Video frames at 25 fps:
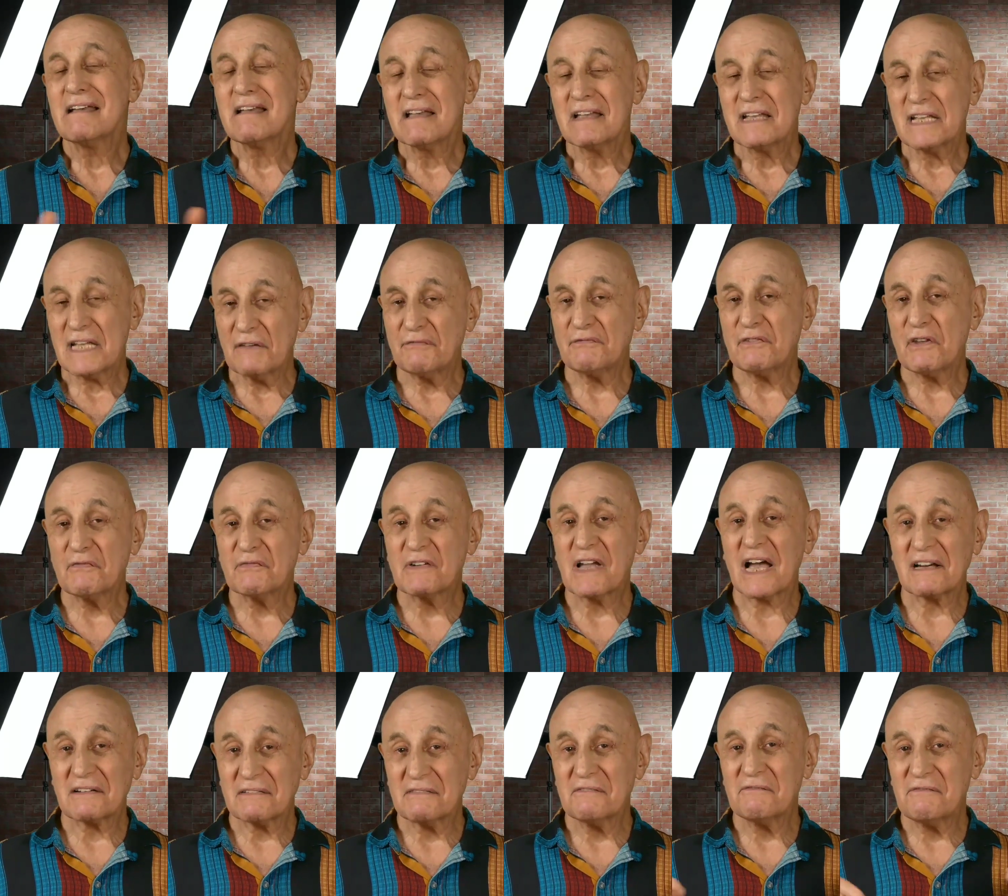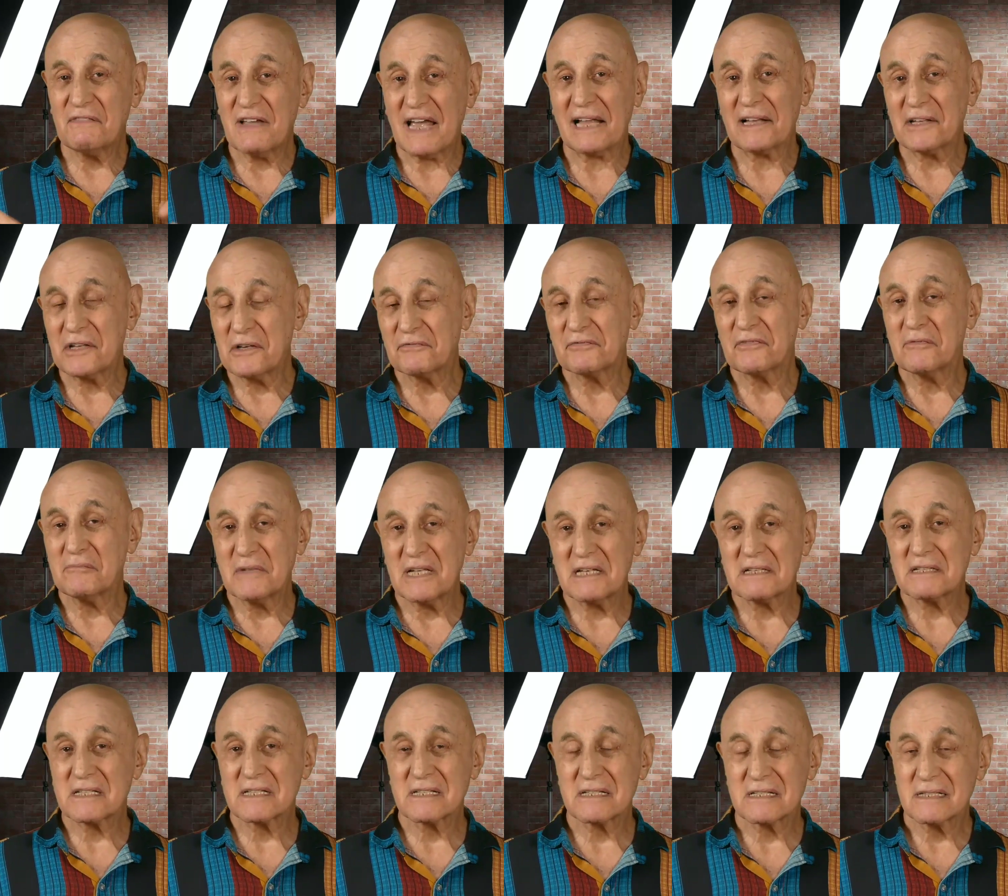If you've gotten value from
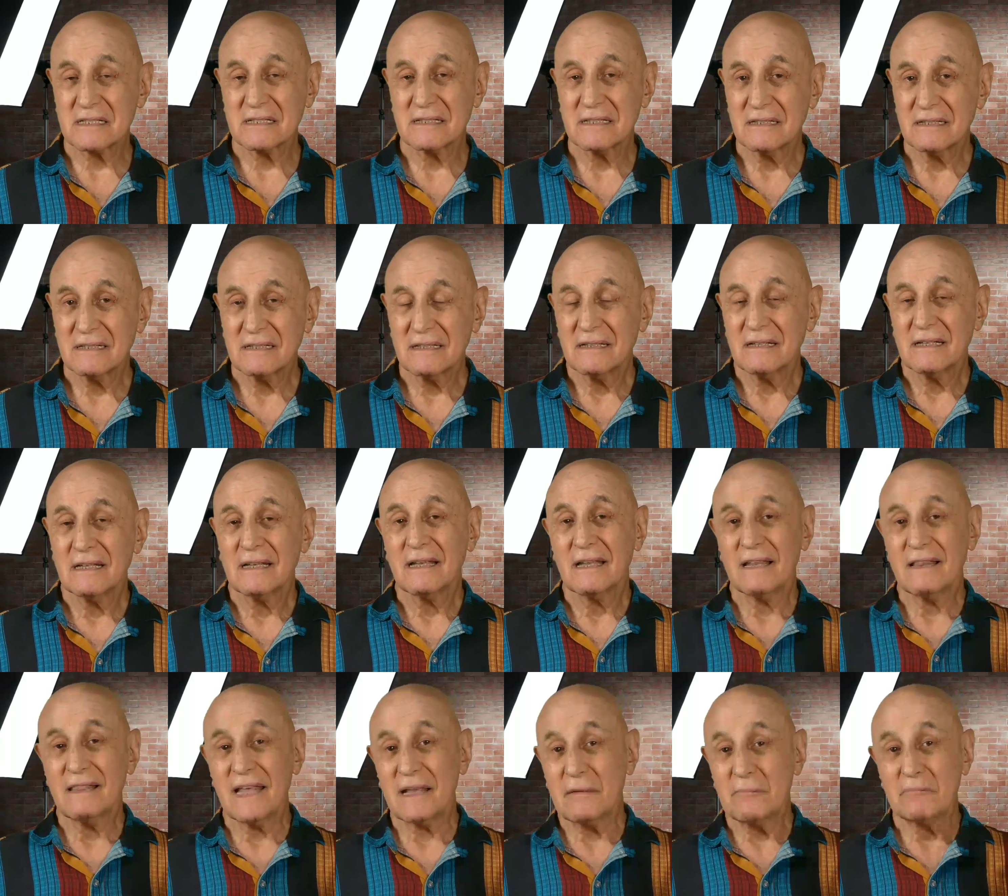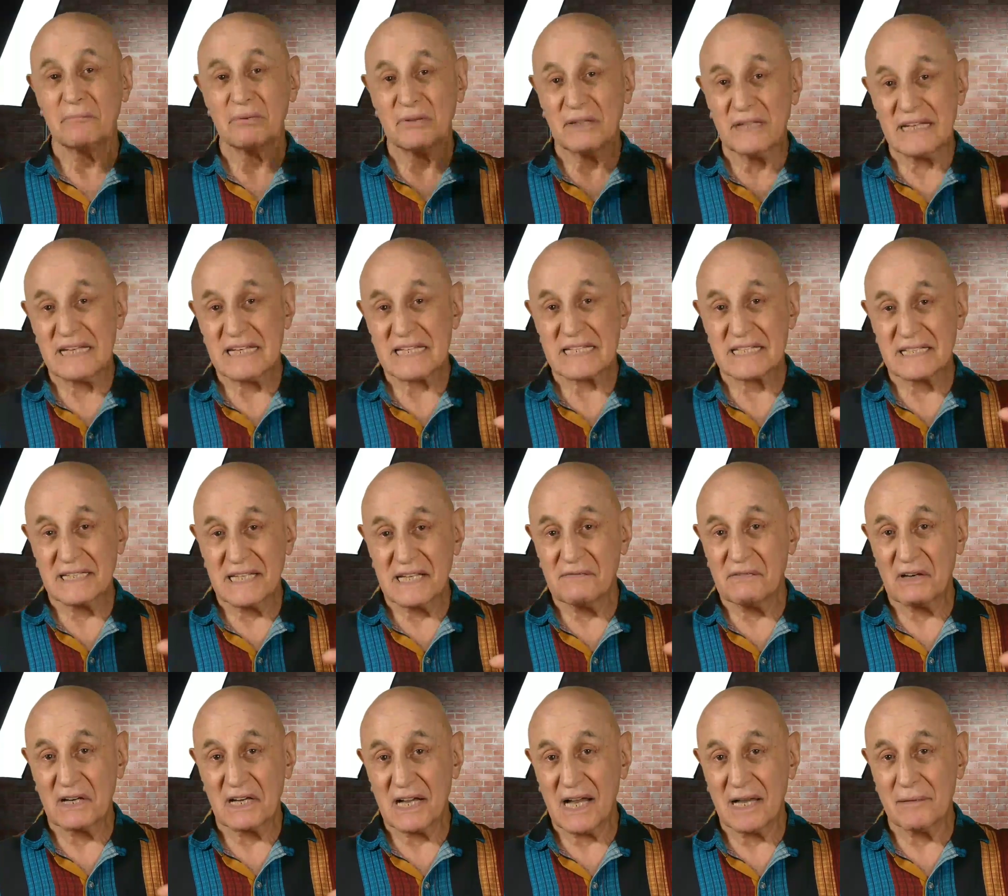this, then please leave
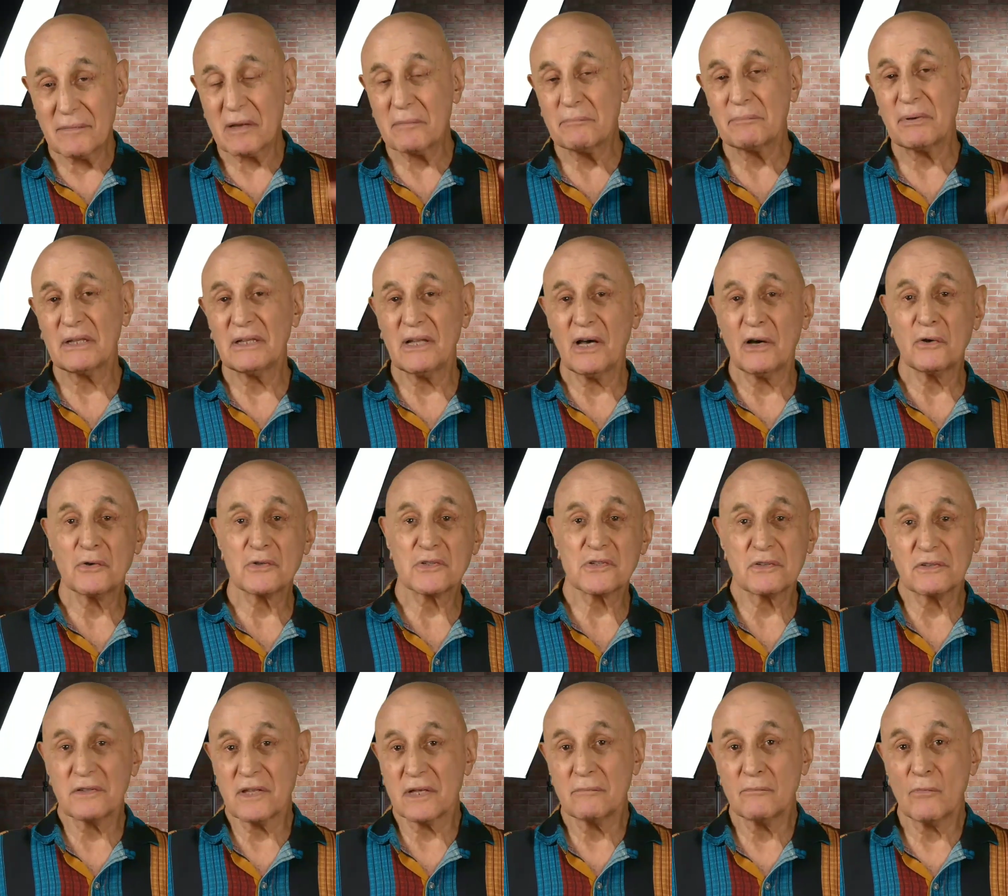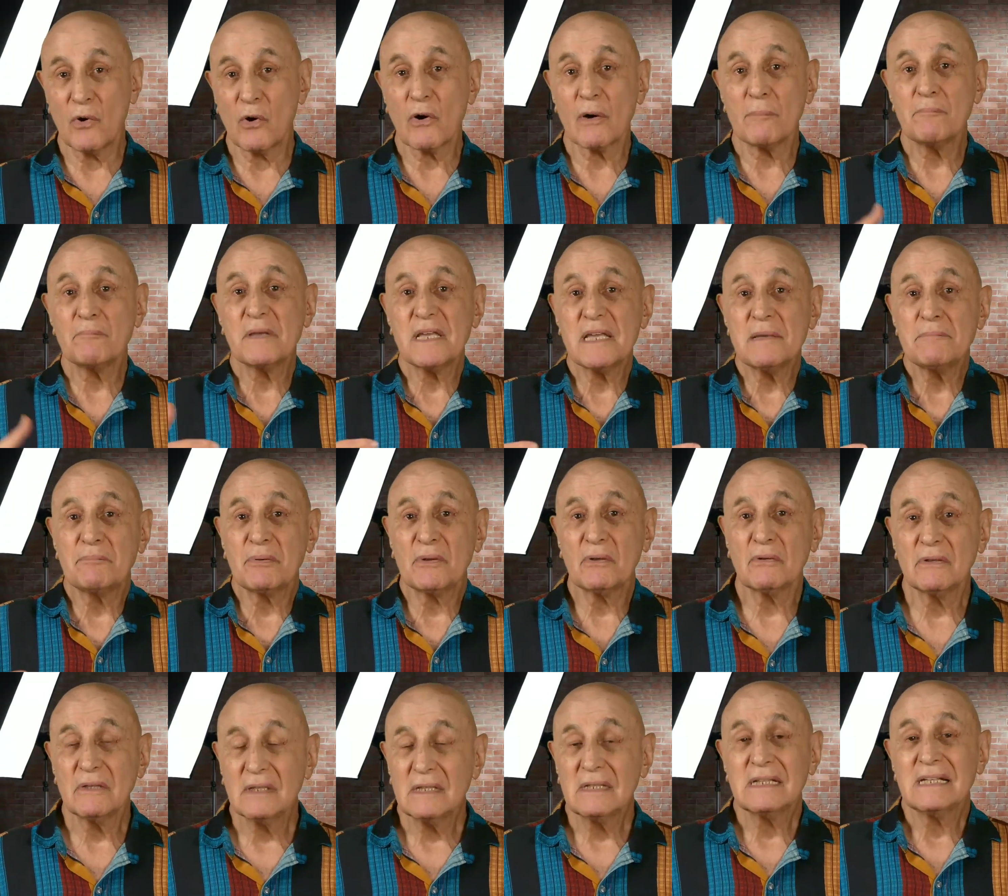a comment below so that more
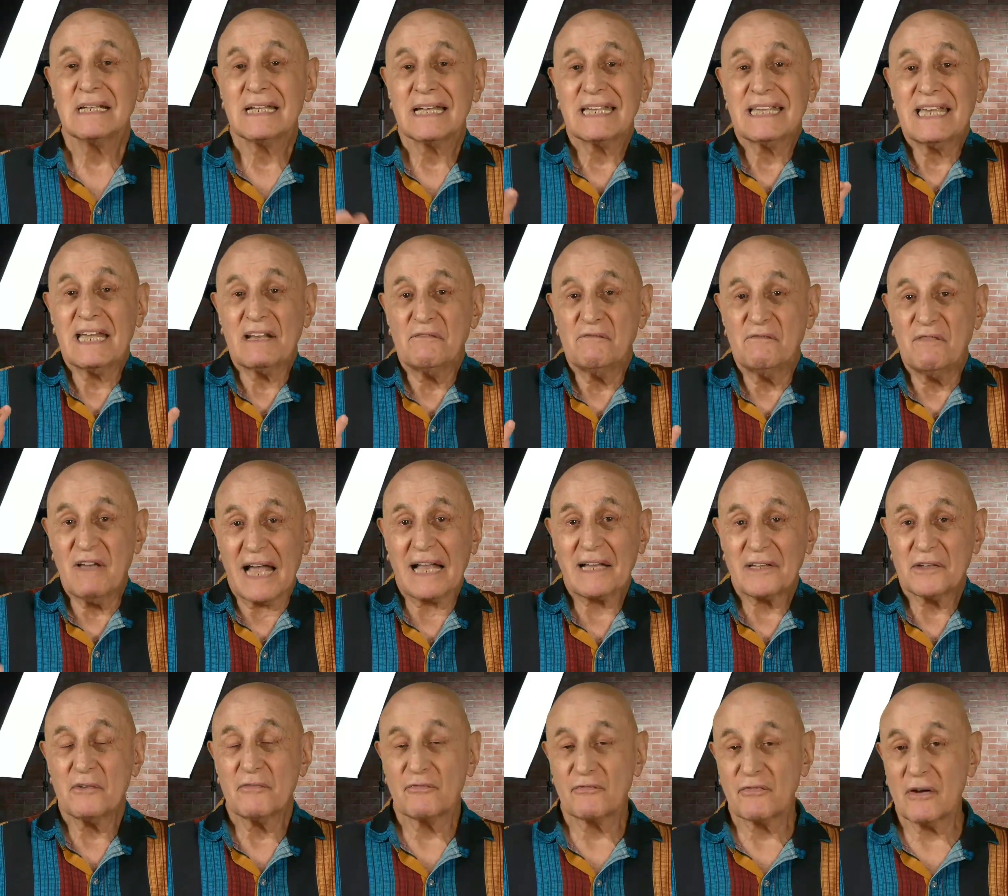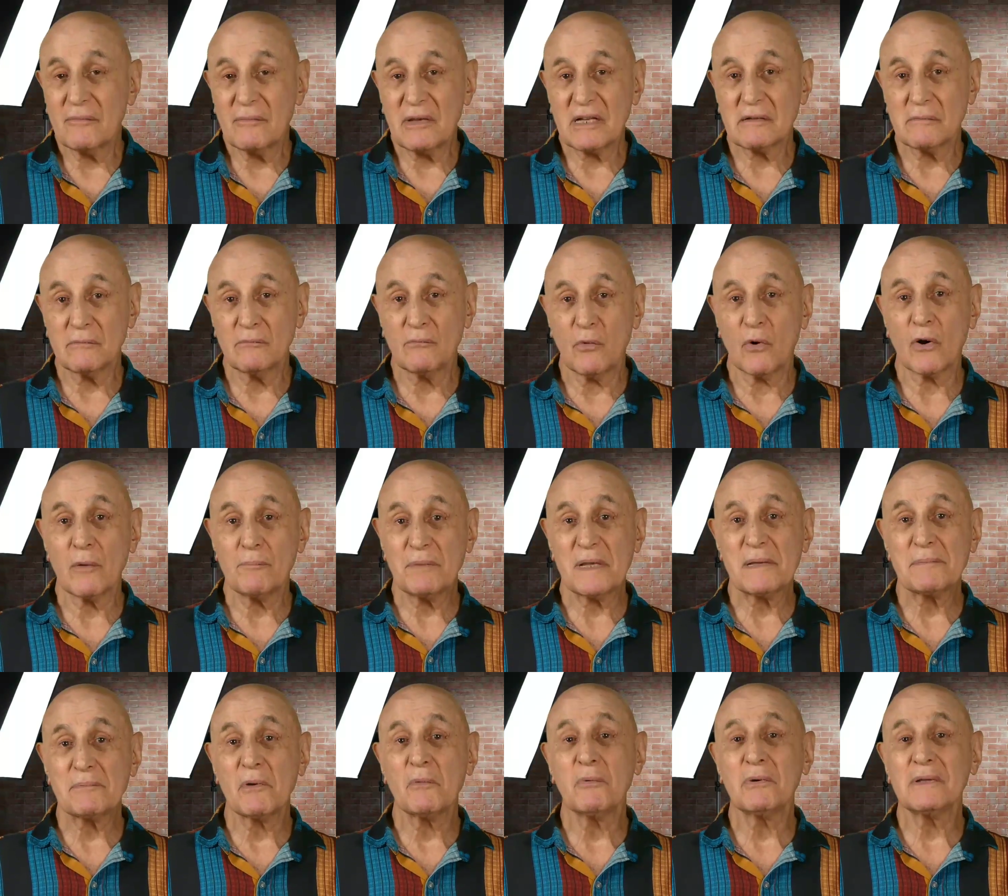people get value from it and more
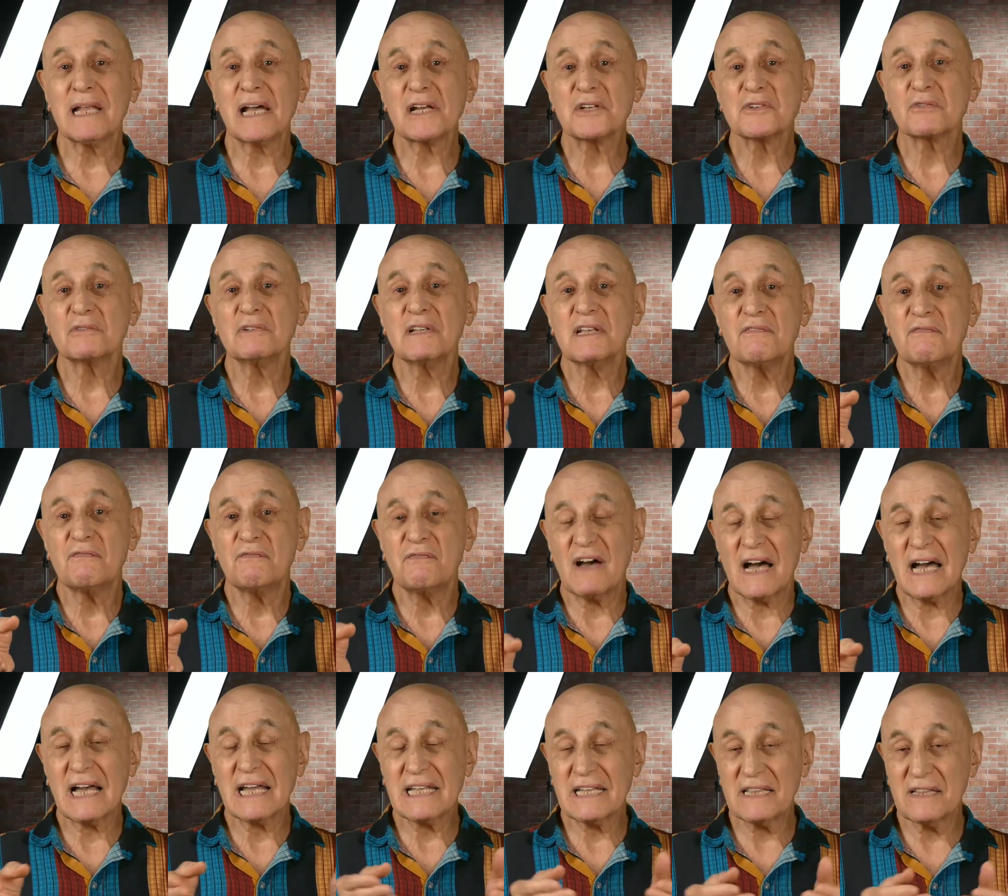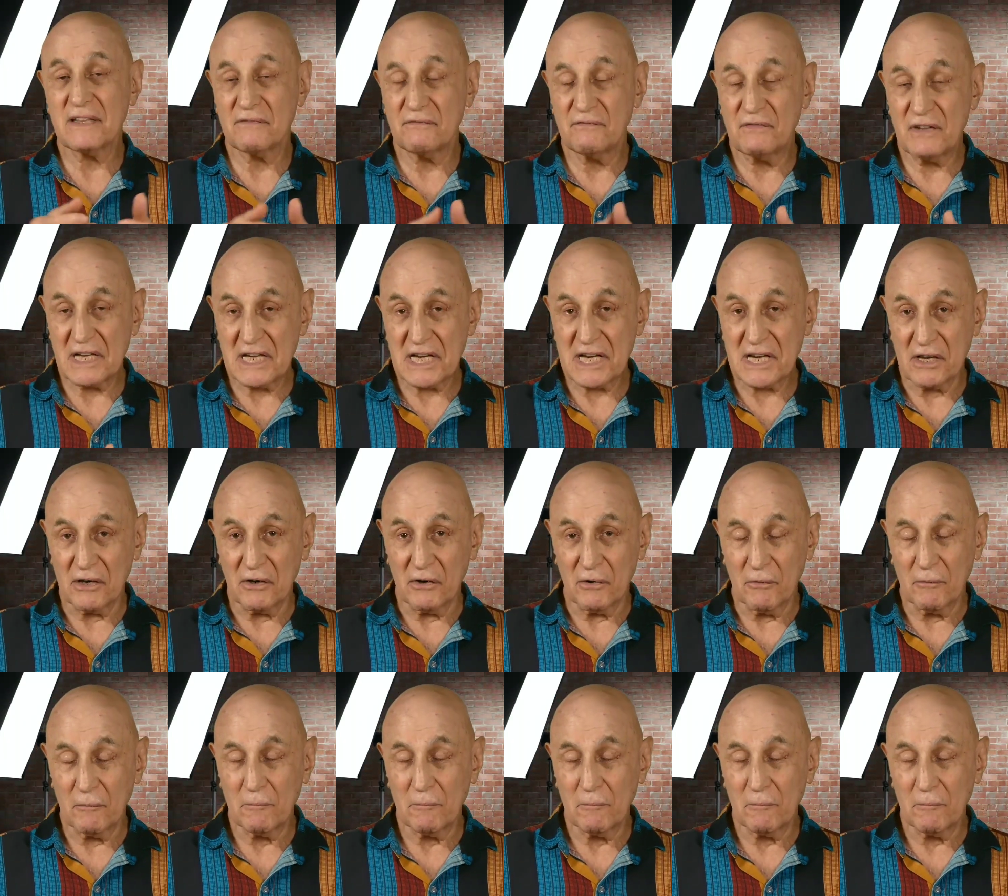people will actually find the video.